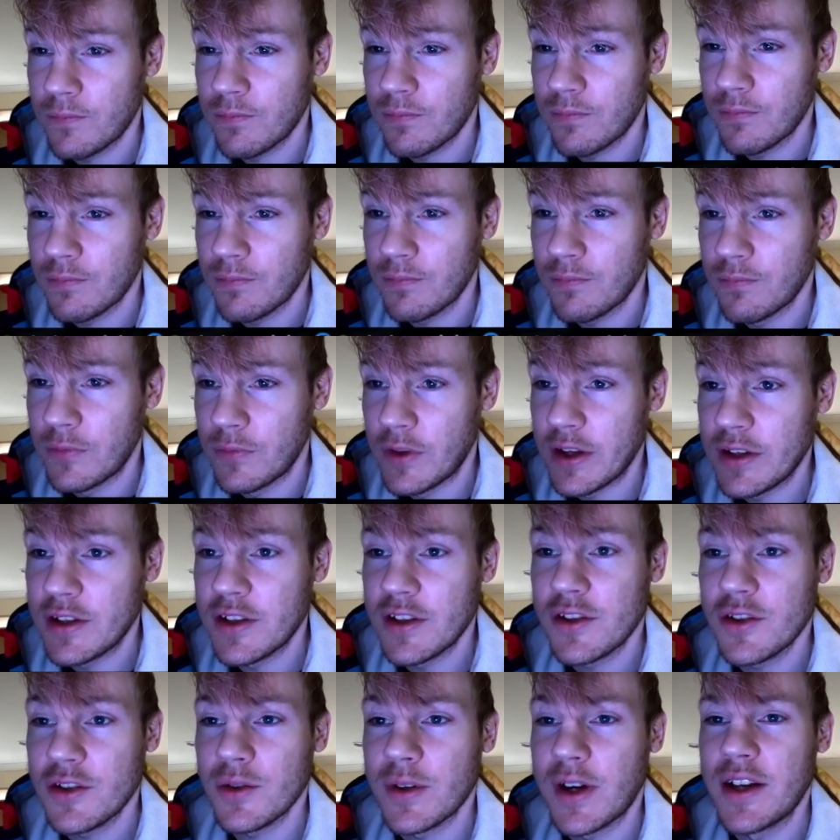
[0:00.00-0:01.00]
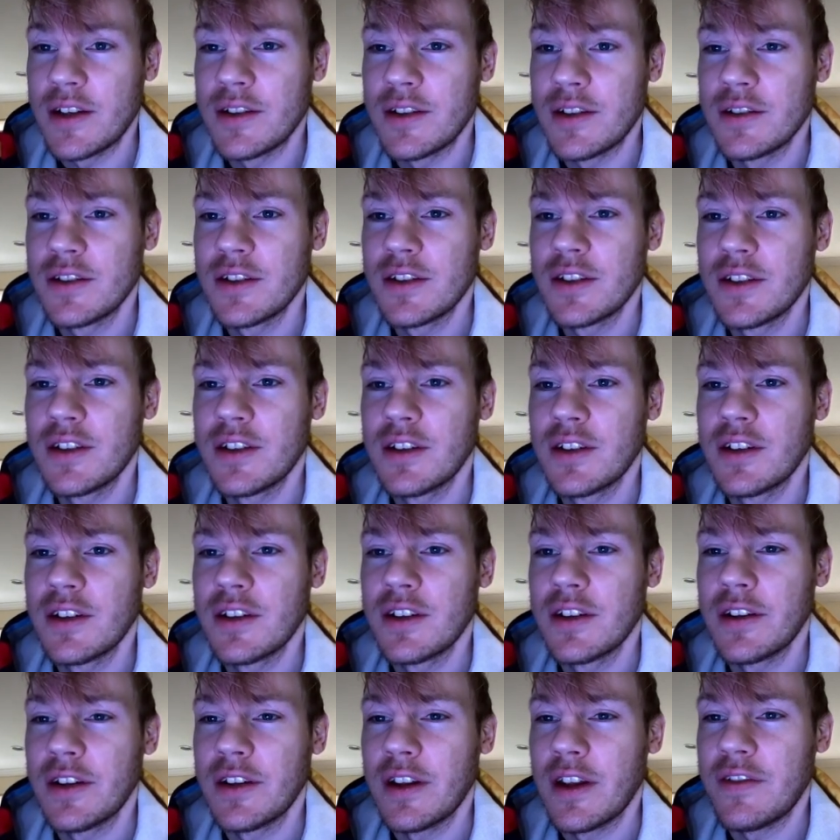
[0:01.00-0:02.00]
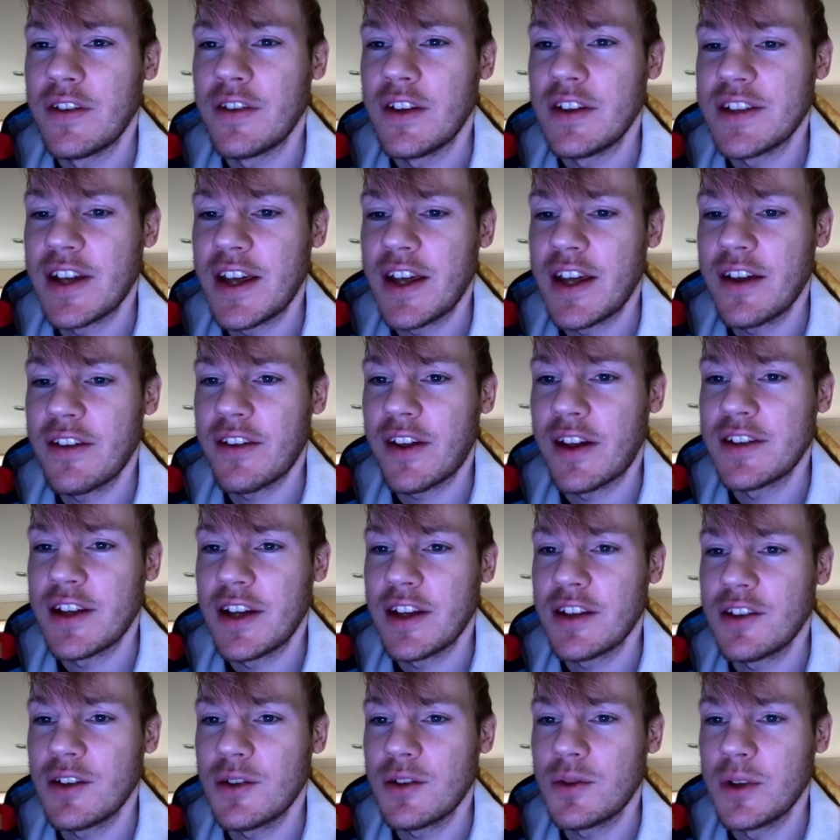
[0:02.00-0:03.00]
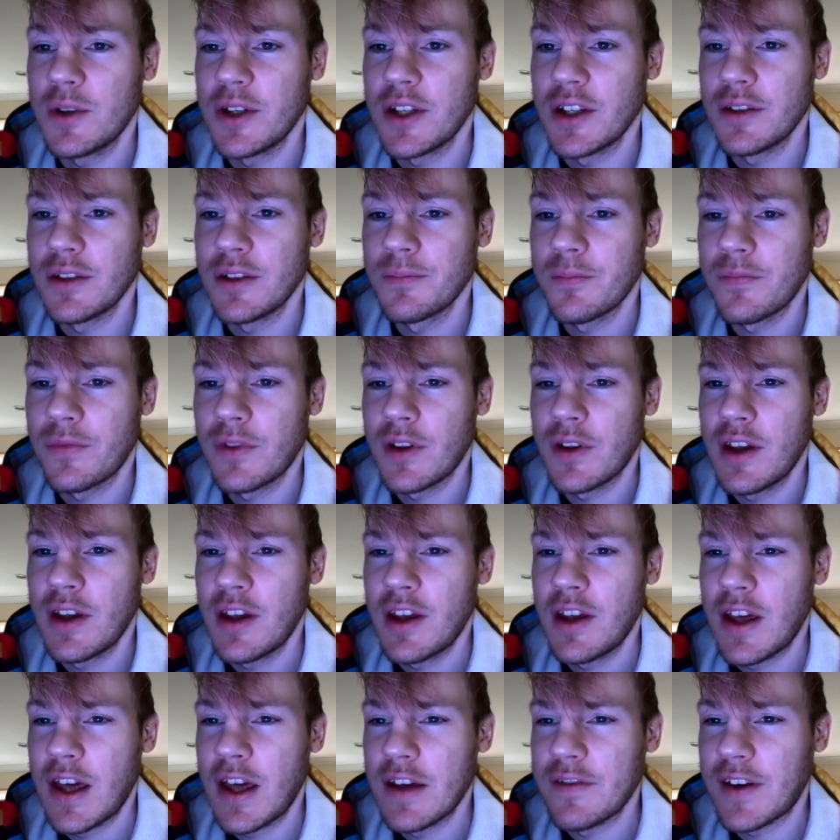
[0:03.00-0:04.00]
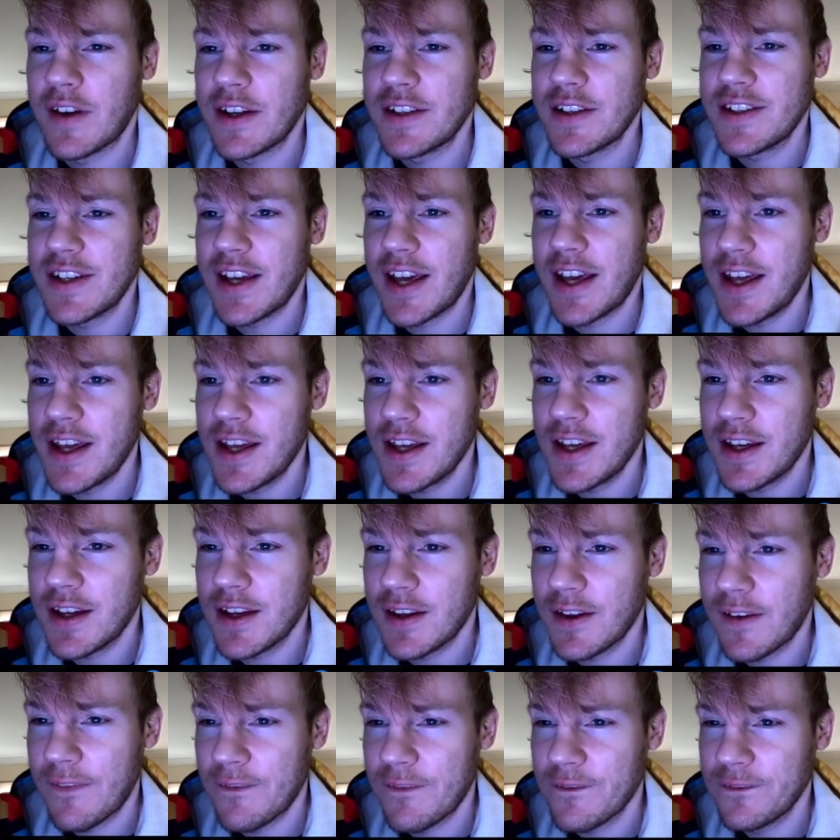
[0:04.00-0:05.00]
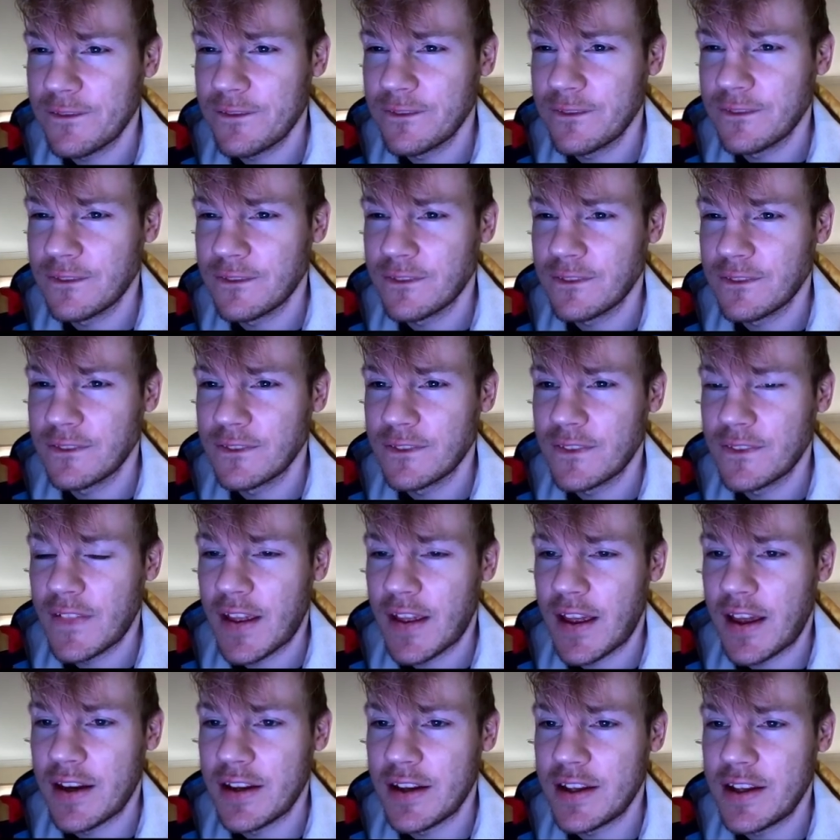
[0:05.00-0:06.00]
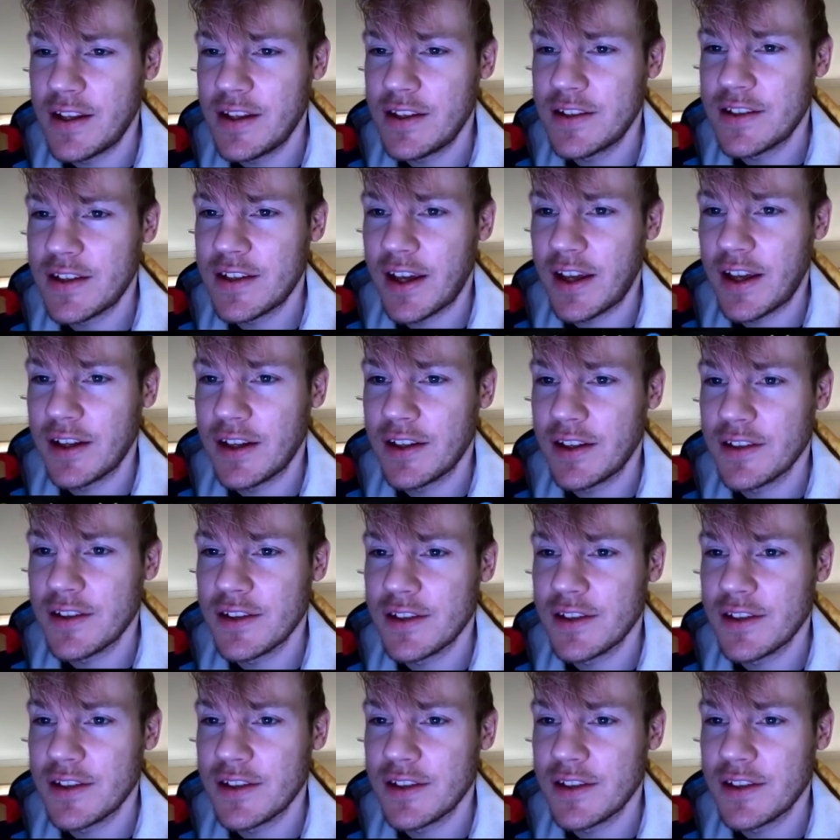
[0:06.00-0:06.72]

This is threatened. If he takes, I take the queen. If I take and he takes